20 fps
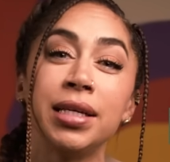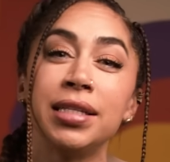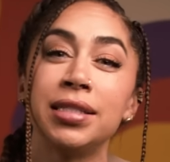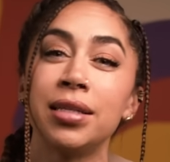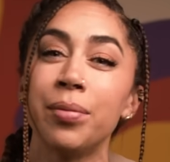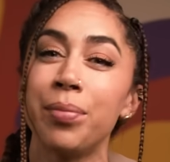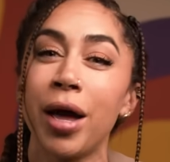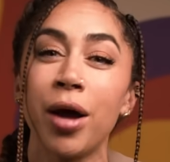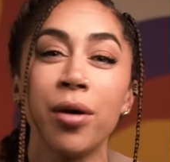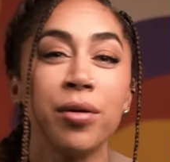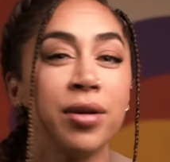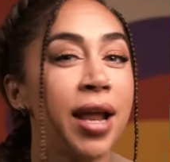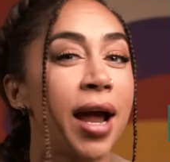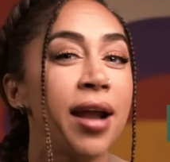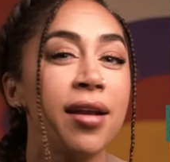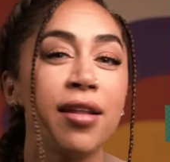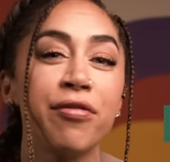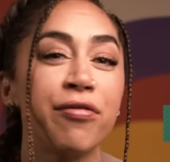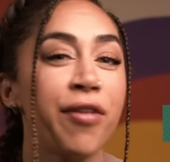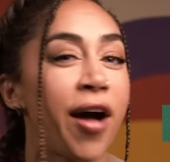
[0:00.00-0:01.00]
is about
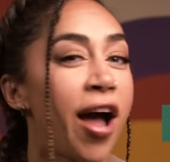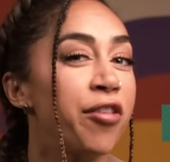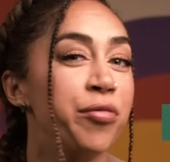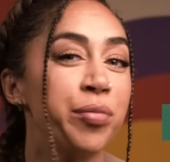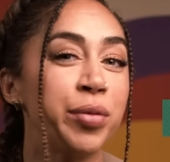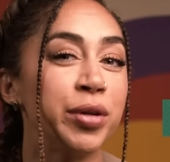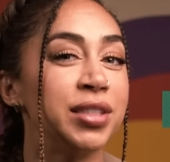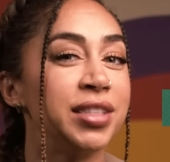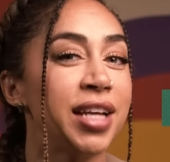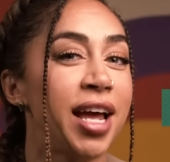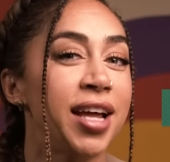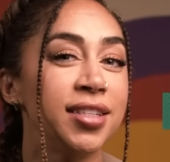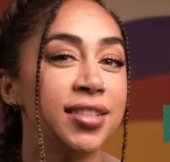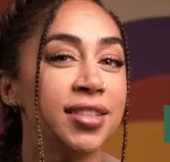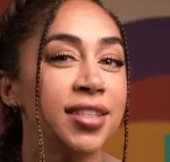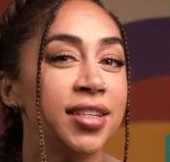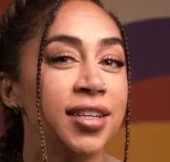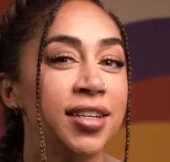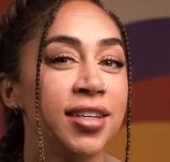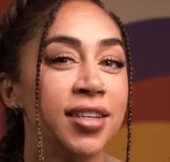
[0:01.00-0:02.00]

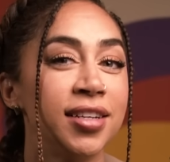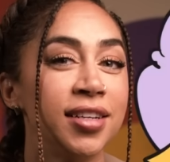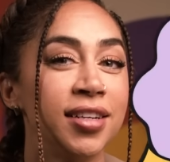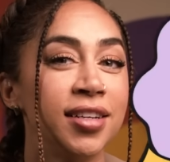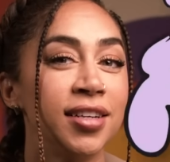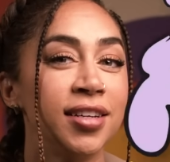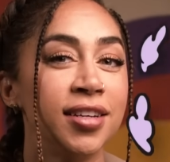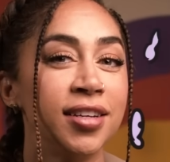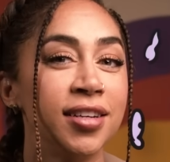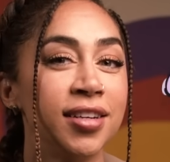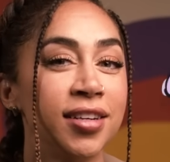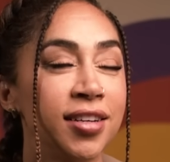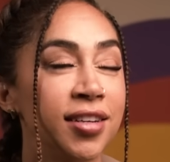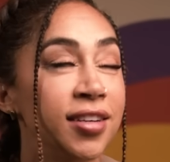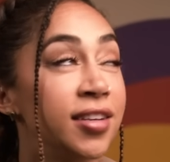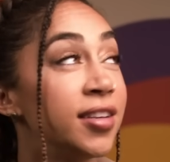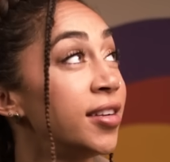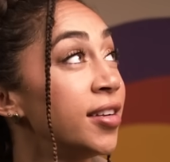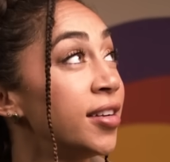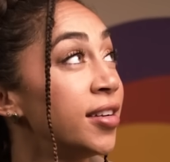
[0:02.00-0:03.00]
95%. What about
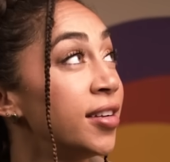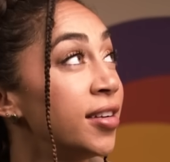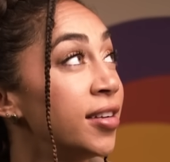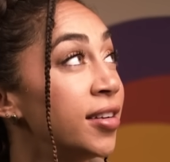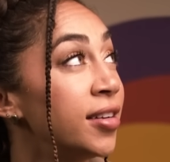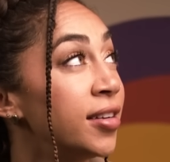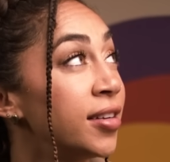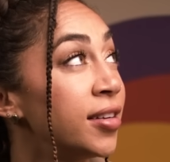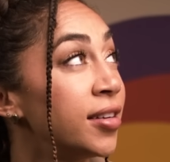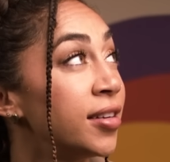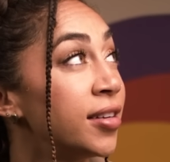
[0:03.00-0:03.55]
the pill?